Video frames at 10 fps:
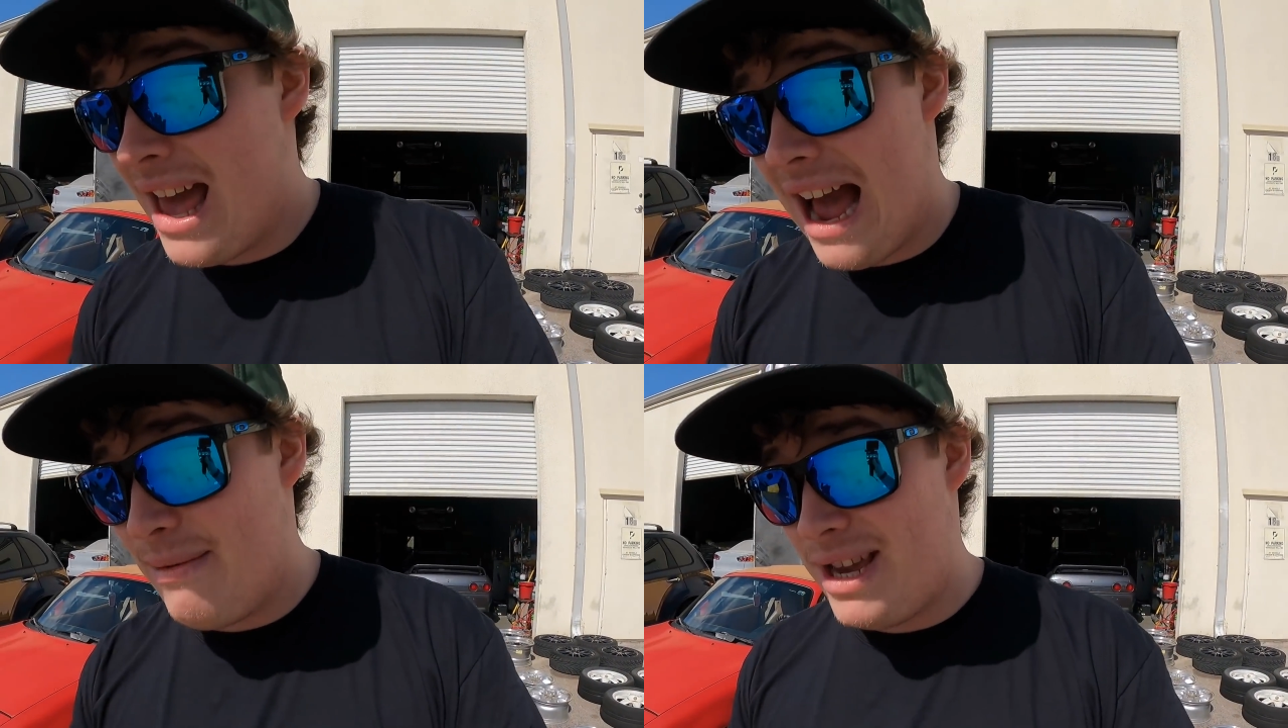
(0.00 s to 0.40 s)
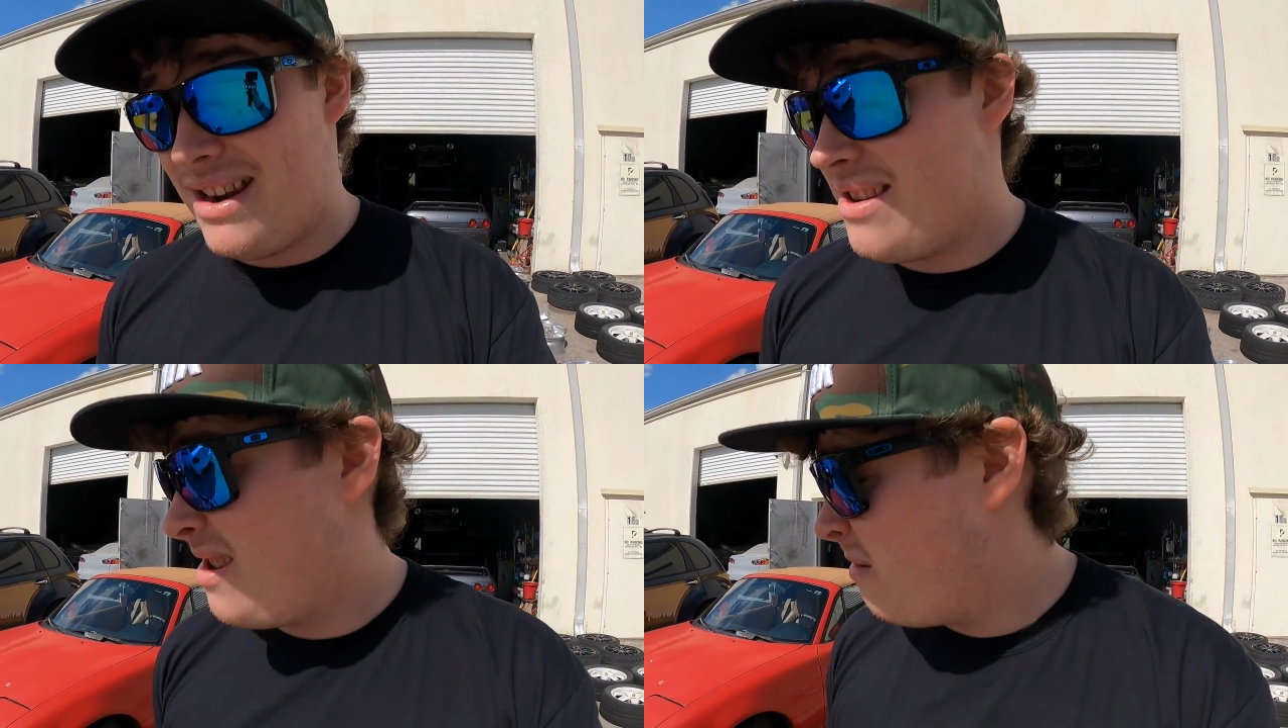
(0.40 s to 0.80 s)
I
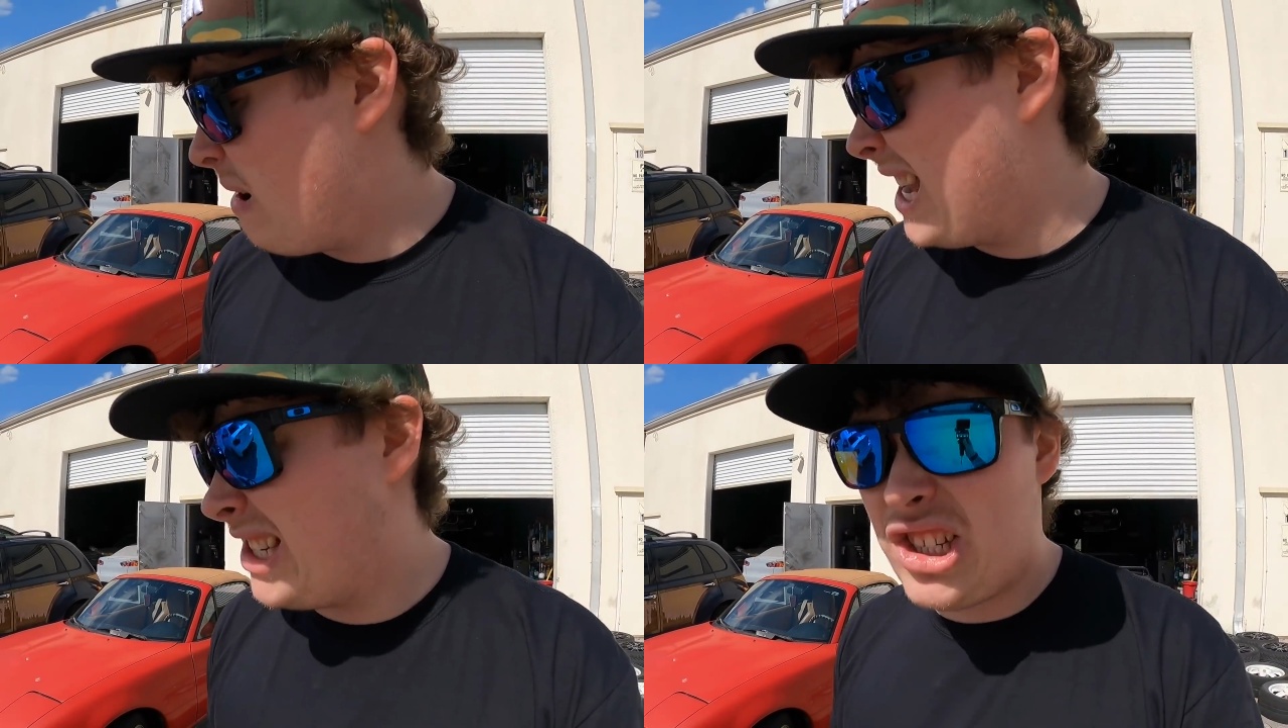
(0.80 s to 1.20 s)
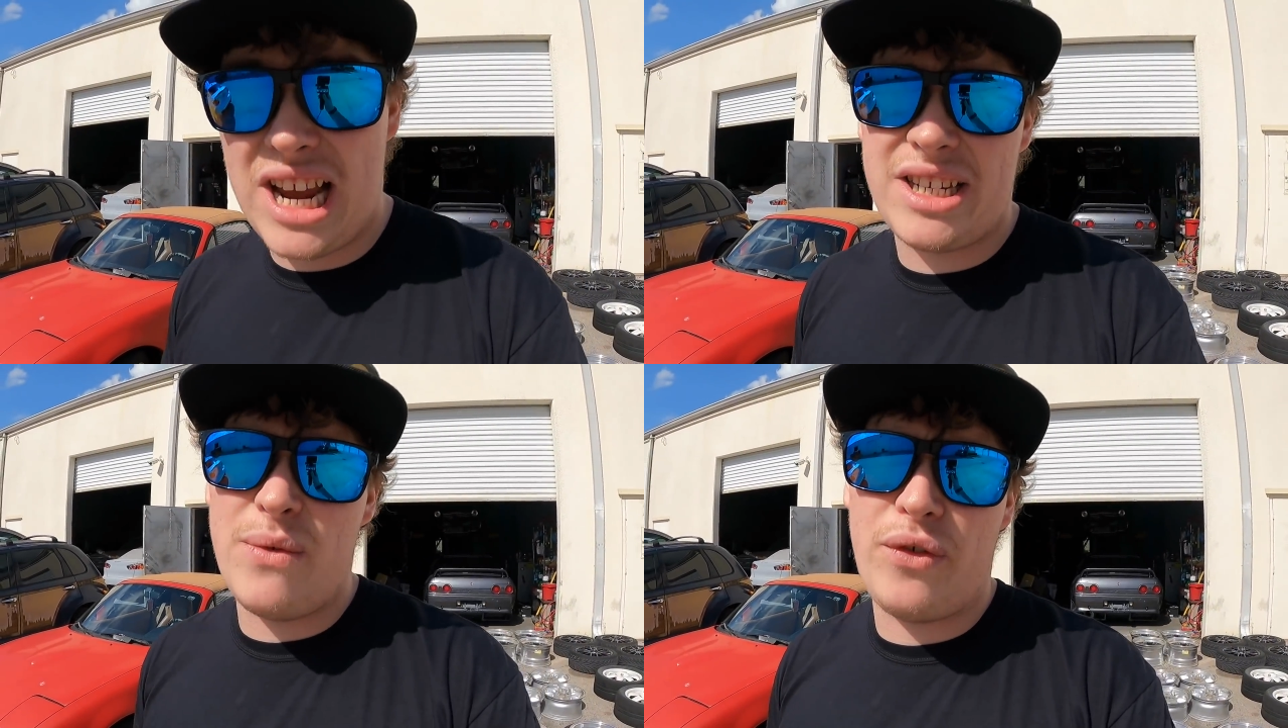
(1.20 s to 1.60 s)
mean, my
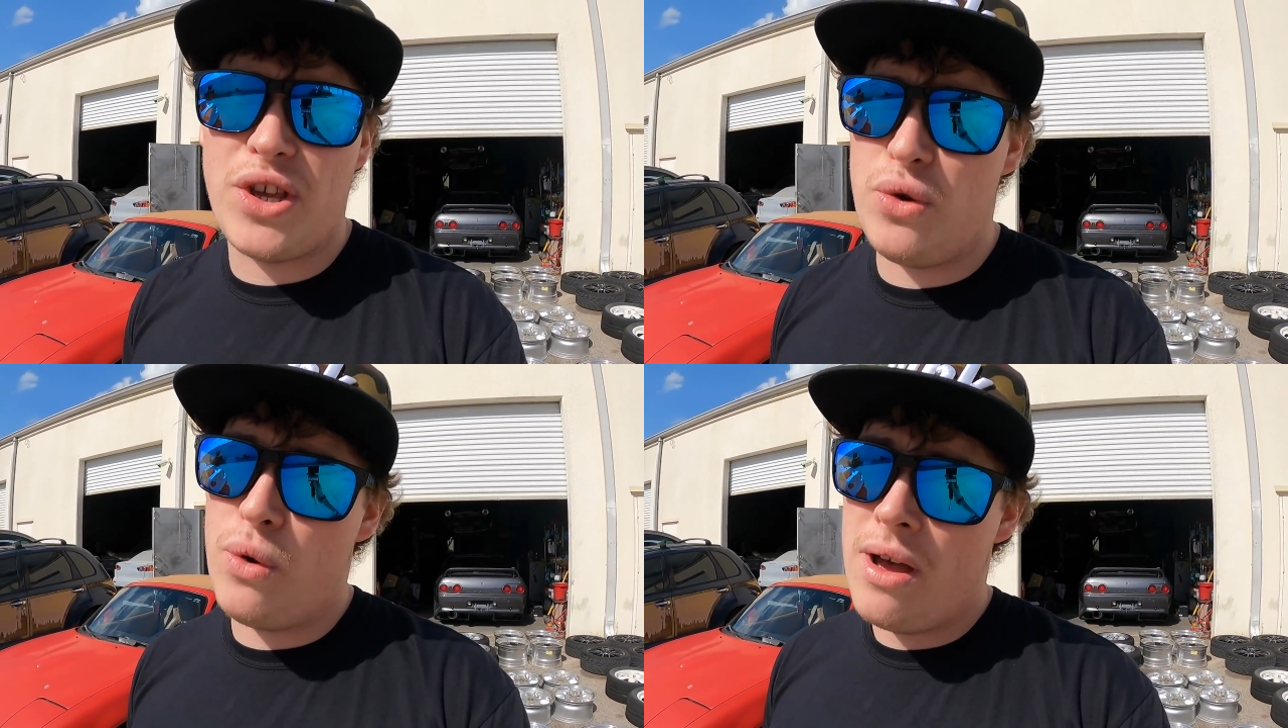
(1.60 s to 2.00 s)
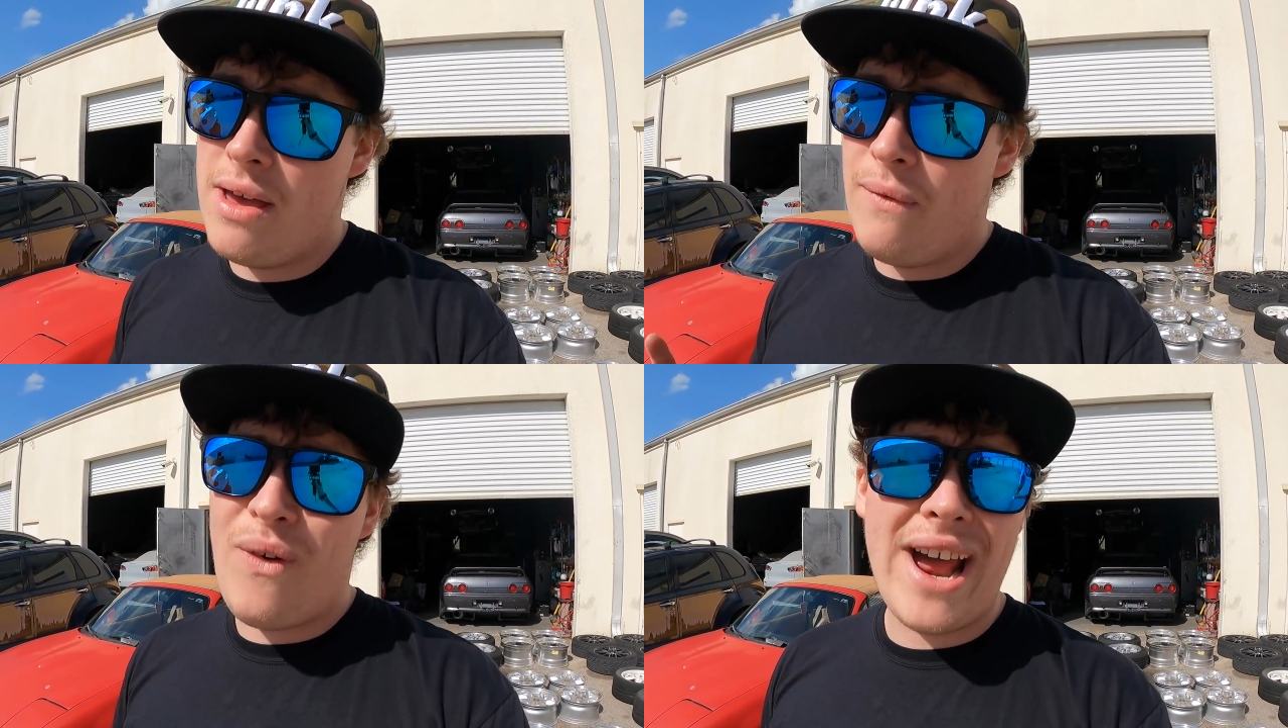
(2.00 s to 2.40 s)
suggestion for you,
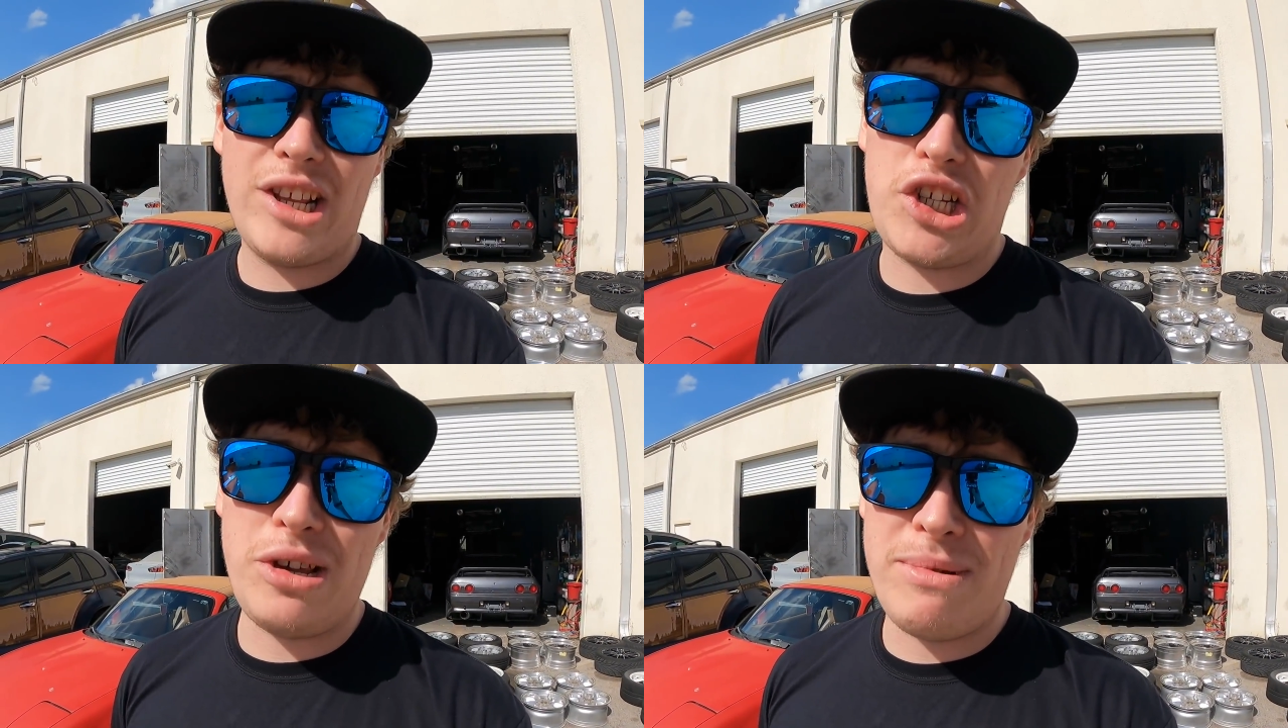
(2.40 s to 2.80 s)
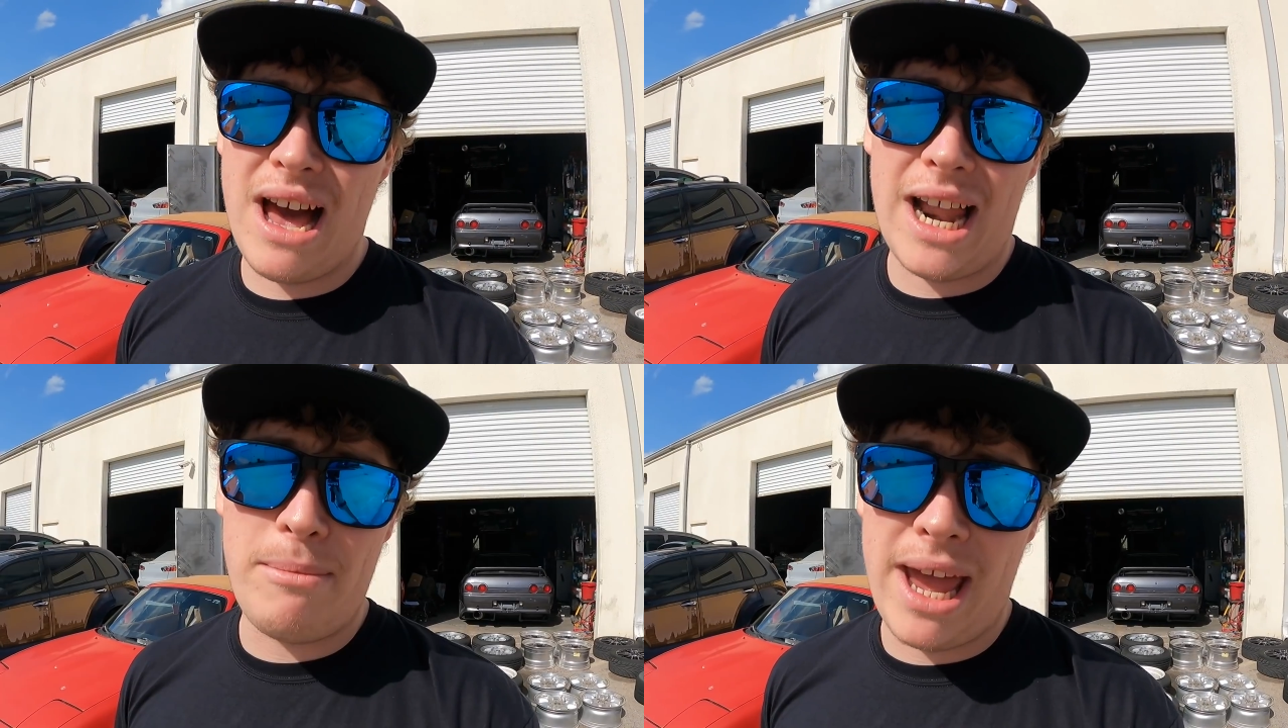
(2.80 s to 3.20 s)
find a cheap
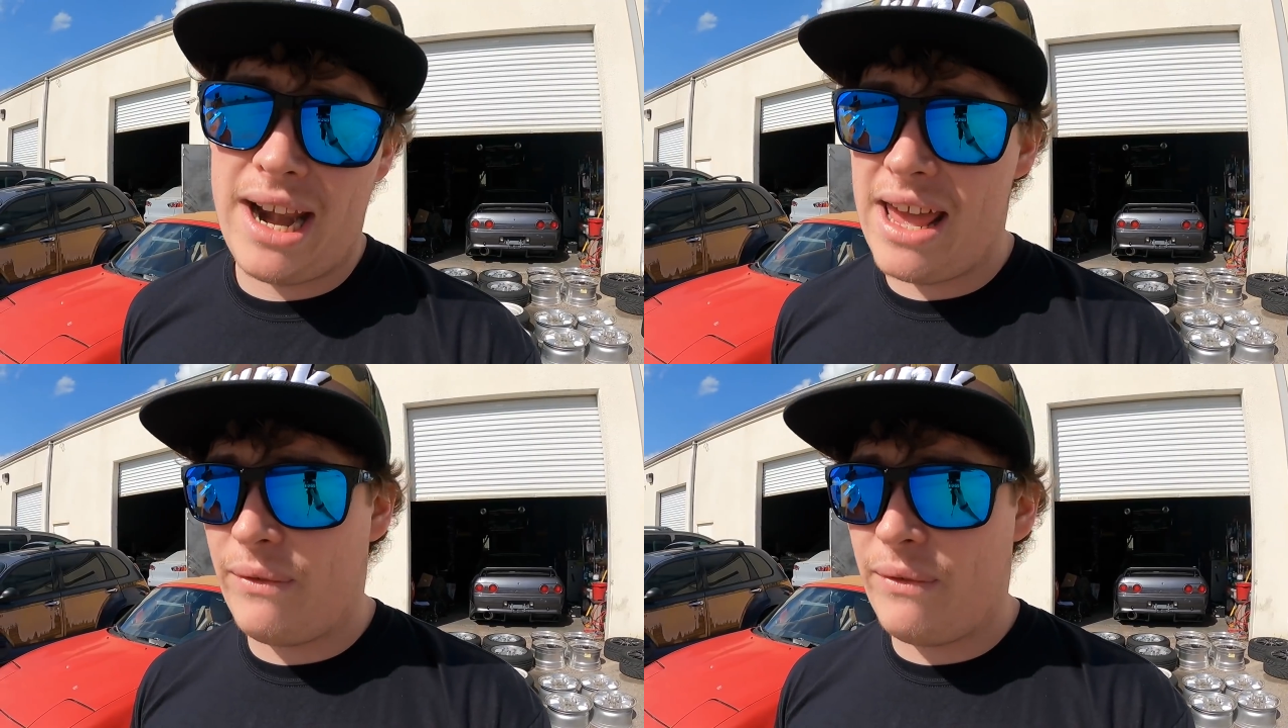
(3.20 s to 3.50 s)
Miata, man.